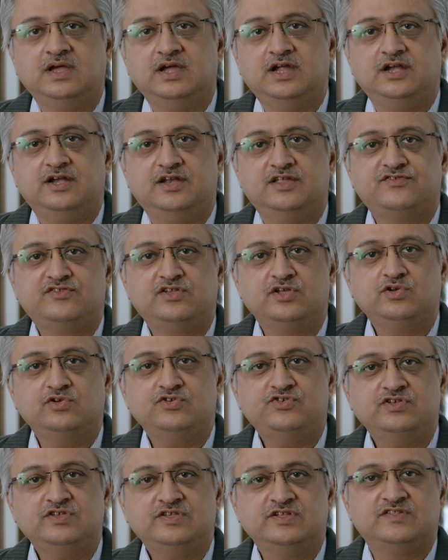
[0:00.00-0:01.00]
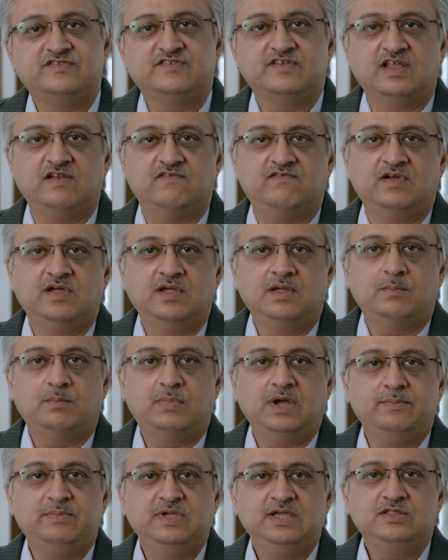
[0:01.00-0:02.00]
it distinguishes itself
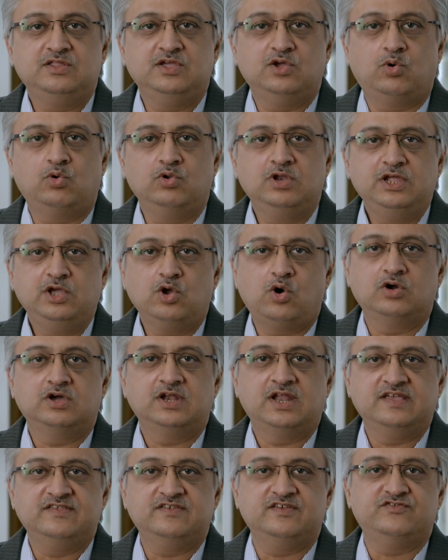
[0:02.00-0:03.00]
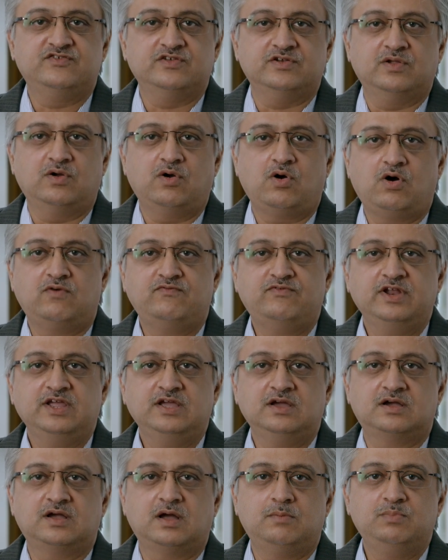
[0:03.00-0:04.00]
by being the only organization
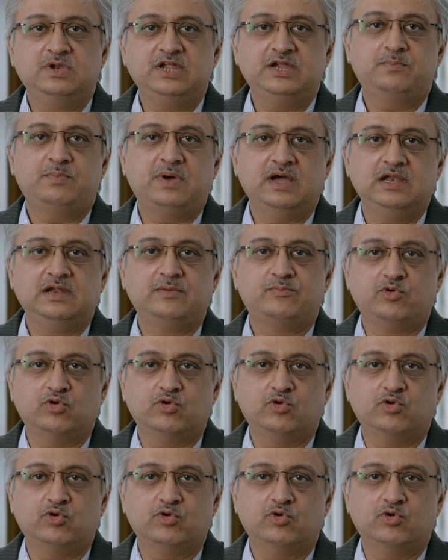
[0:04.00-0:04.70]
offering a complete pilot